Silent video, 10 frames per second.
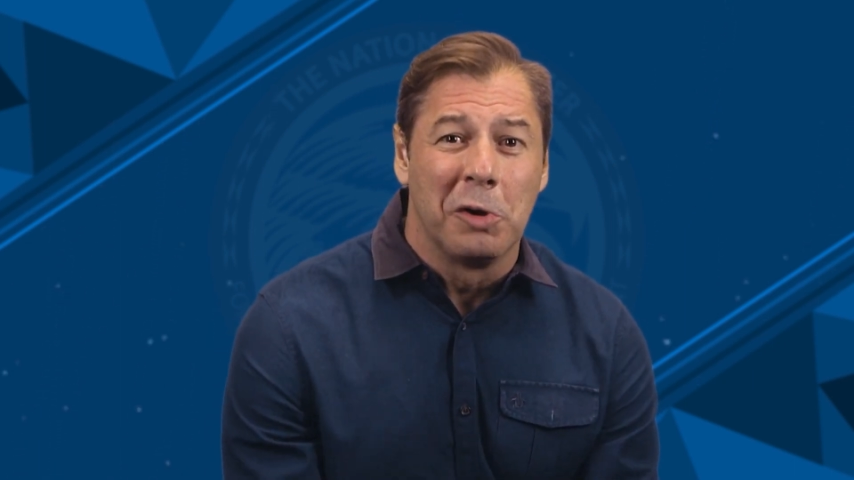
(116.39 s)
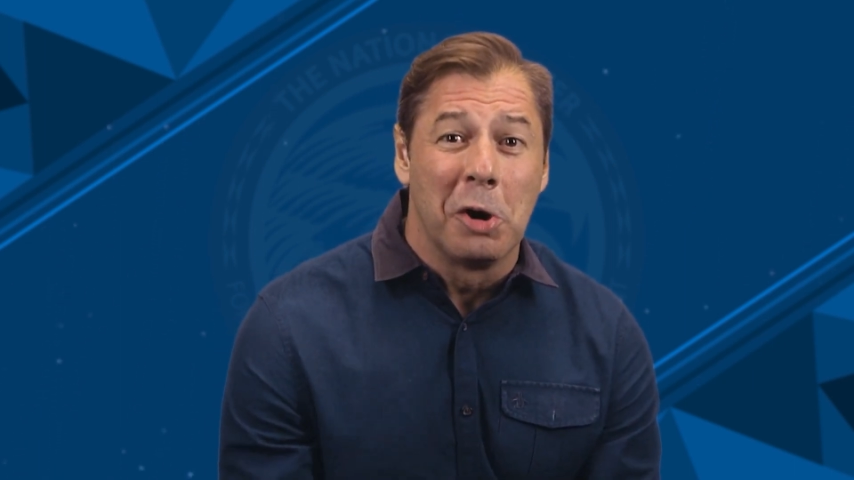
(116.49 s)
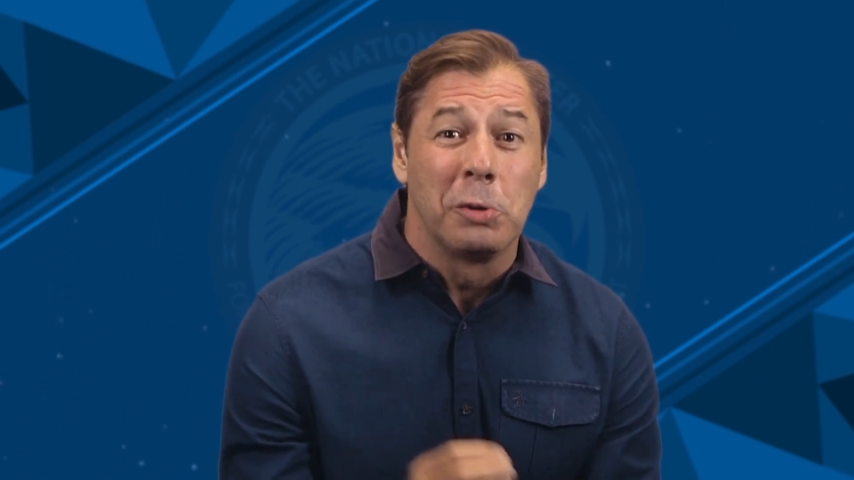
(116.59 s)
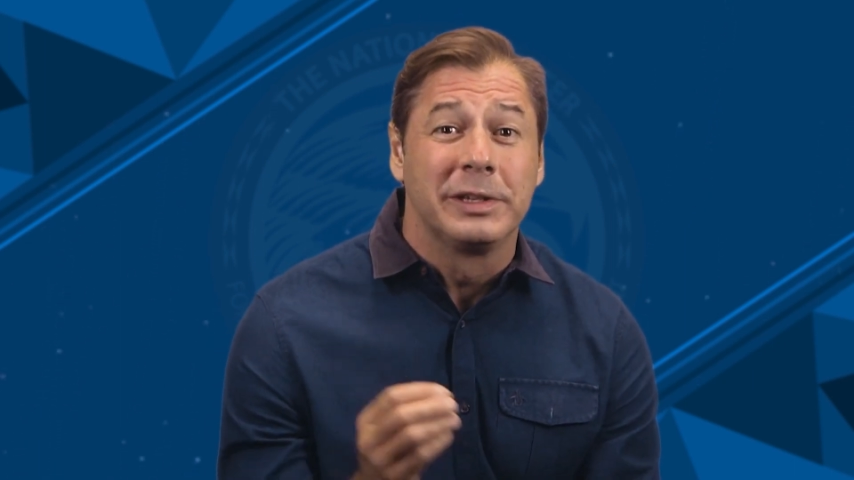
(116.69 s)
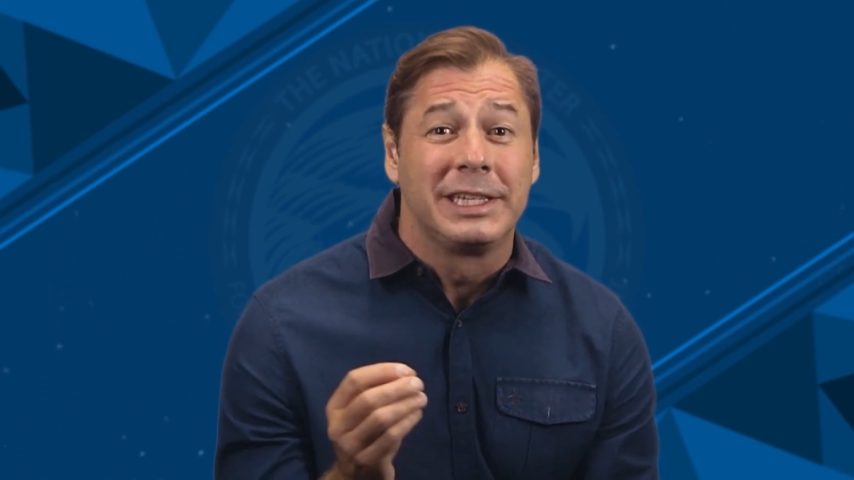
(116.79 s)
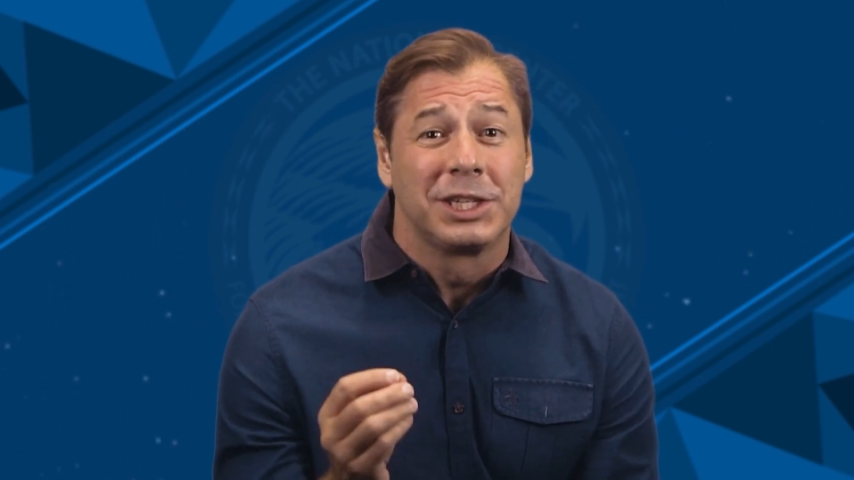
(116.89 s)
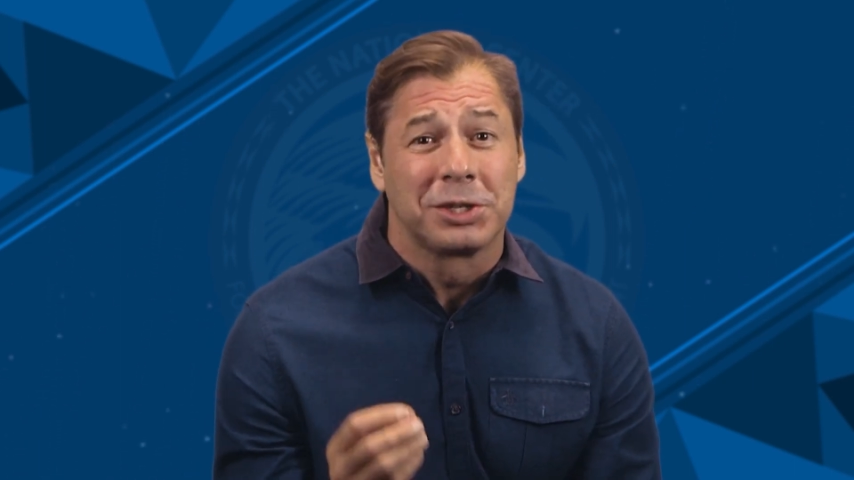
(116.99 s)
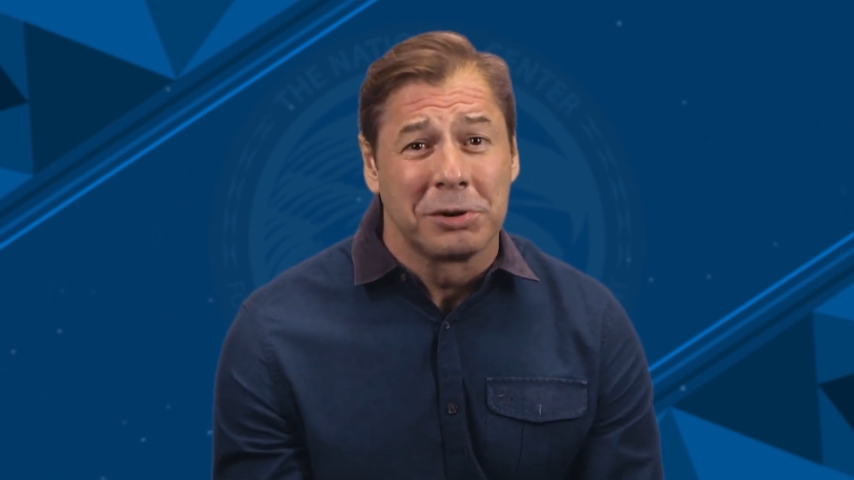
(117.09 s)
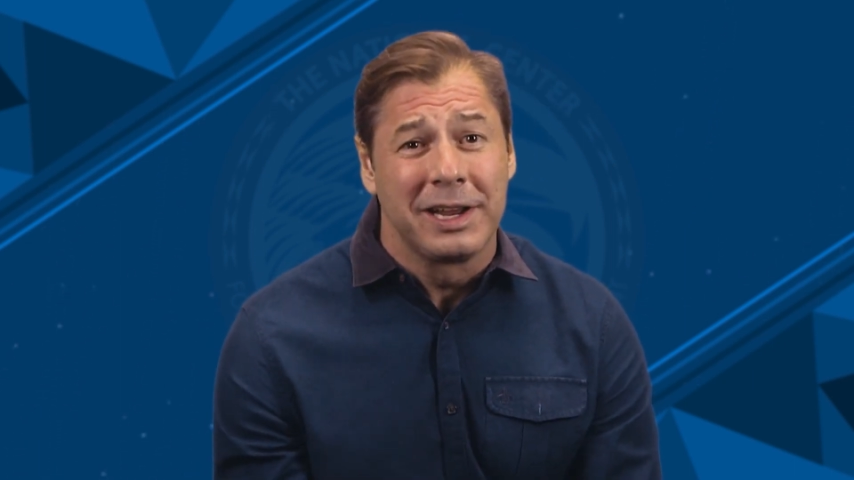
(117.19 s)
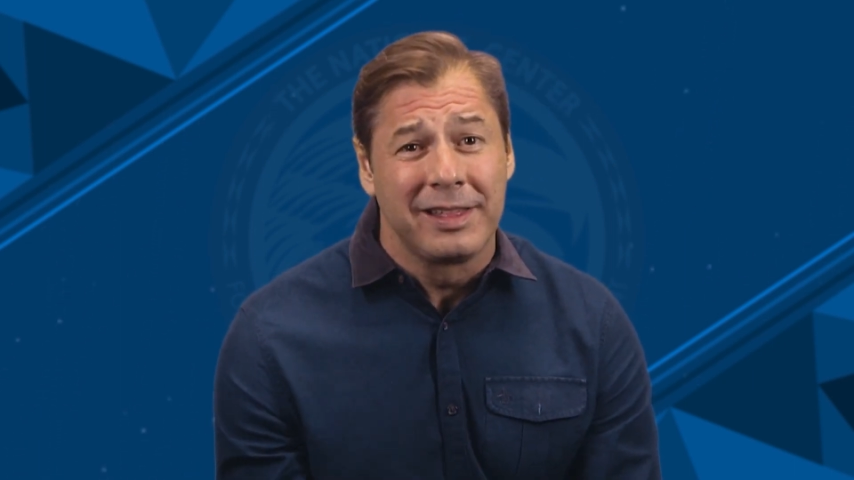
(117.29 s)
will only
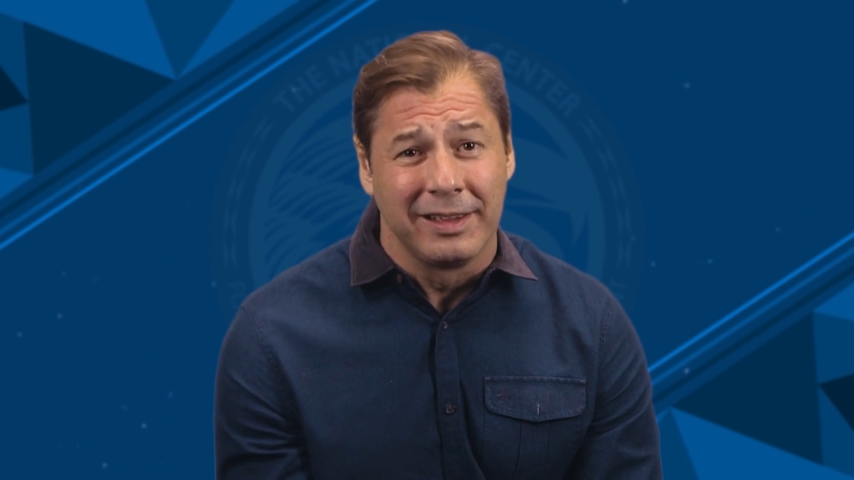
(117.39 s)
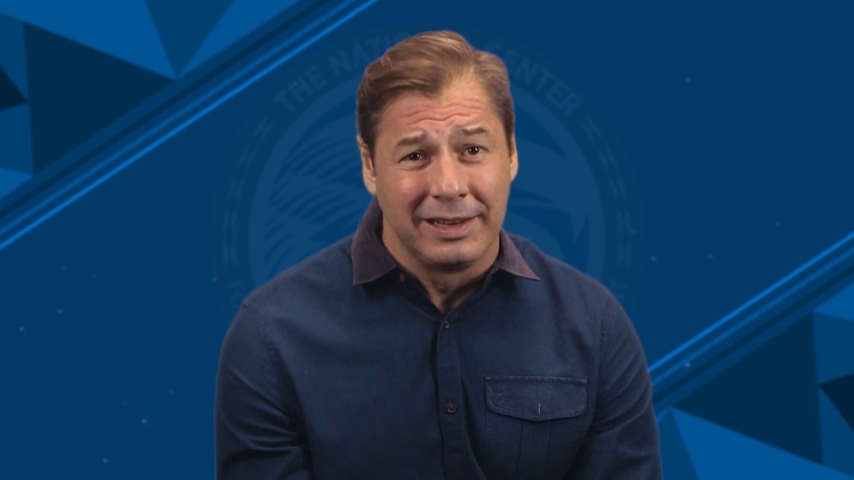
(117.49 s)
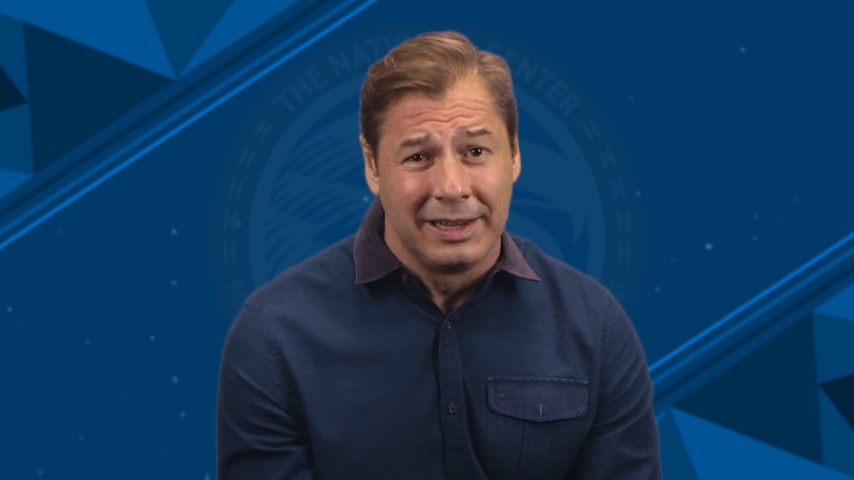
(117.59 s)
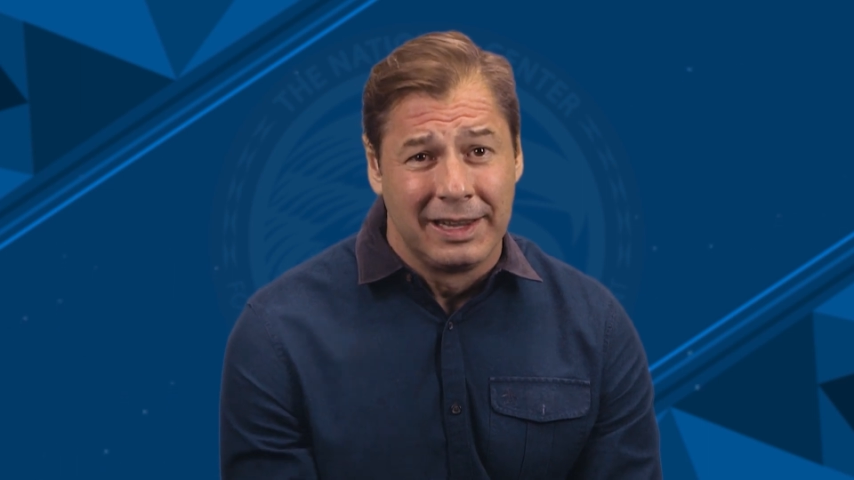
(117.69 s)
strengthen